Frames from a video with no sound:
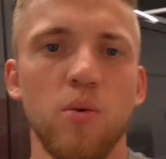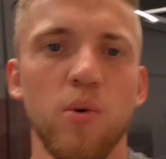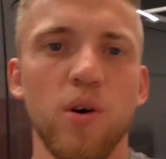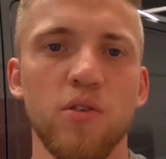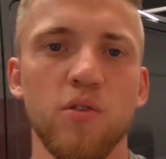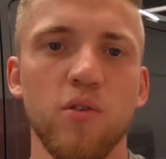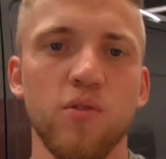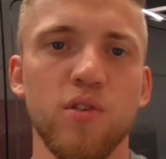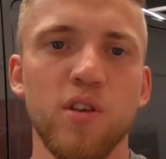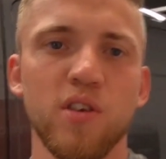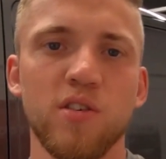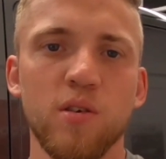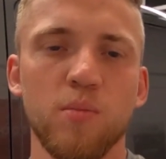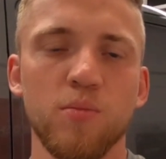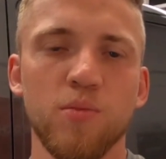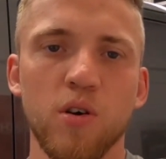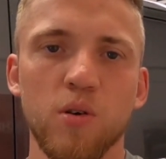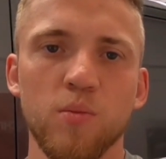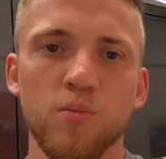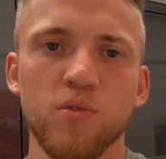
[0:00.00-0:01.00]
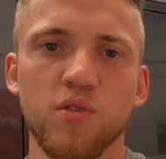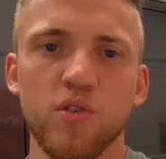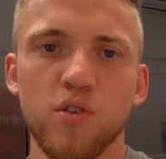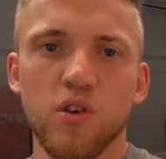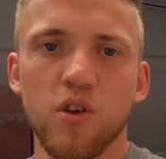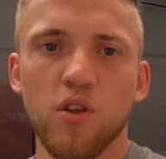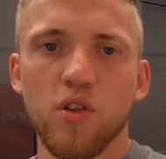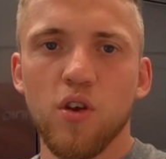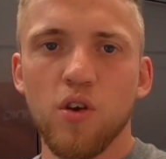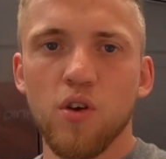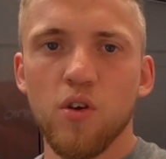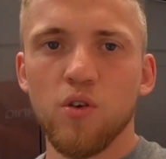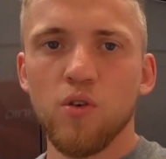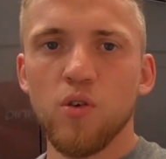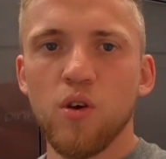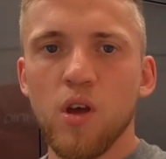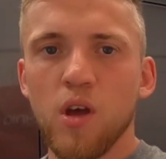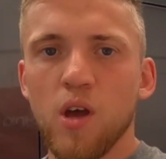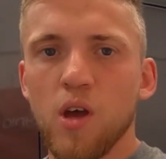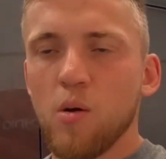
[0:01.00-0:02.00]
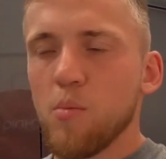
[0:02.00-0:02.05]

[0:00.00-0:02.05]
whereas obviously sometimes you do.